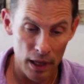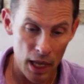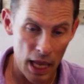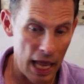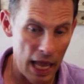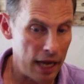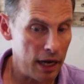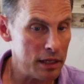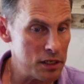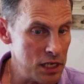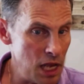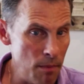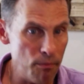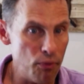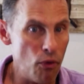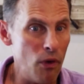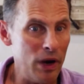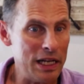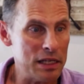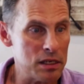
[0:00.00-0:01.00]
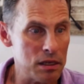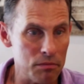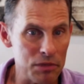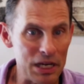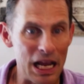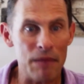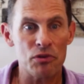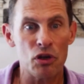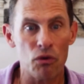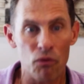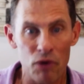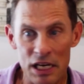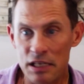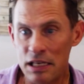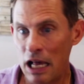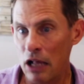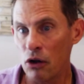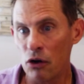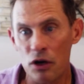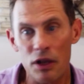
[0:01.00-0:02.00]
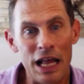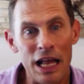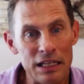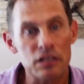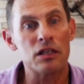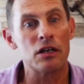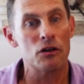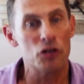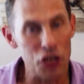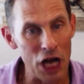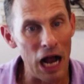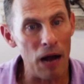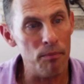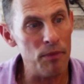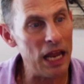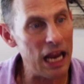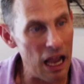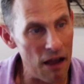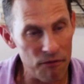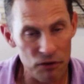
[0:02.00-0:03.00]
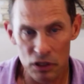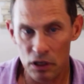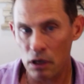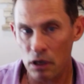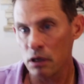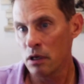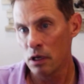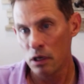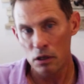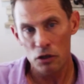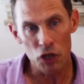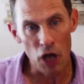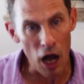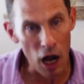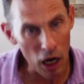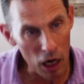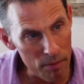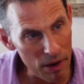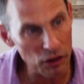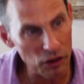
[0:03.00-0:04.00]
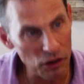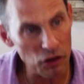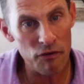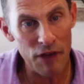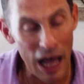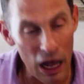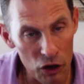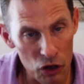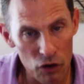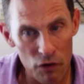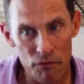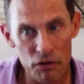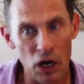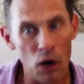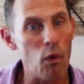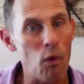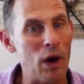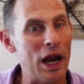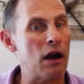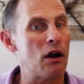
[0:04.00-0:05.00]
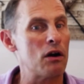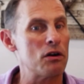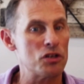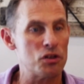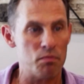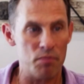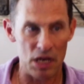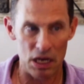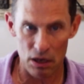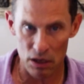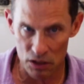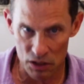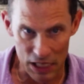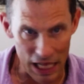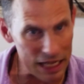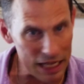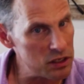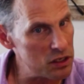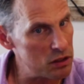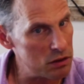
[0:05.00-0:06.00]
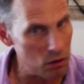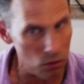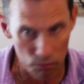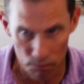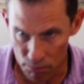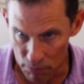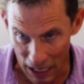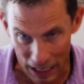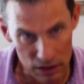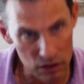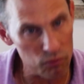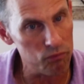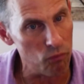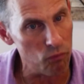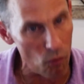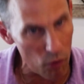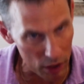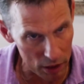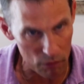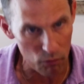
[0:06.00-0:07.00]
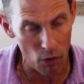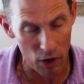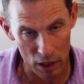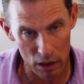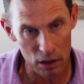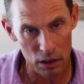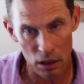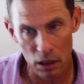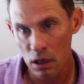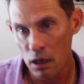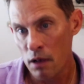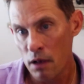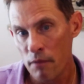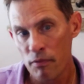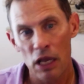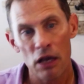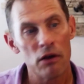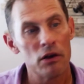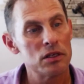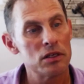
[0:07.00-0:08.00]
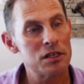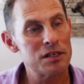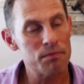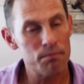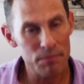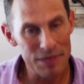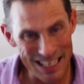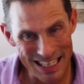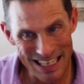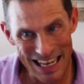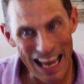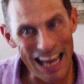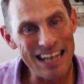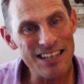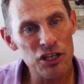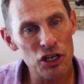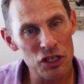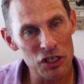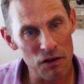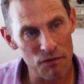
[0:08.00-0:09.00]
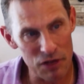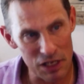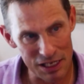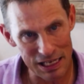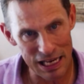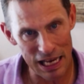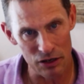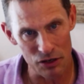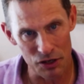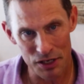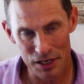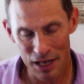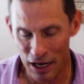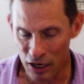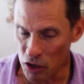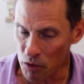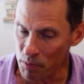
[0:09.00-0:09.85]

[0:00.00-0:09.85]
And at some point, sometimes the reseller, that's their job. They have to talk about the value of their wares, because that's what one of the stages of the sales cycle.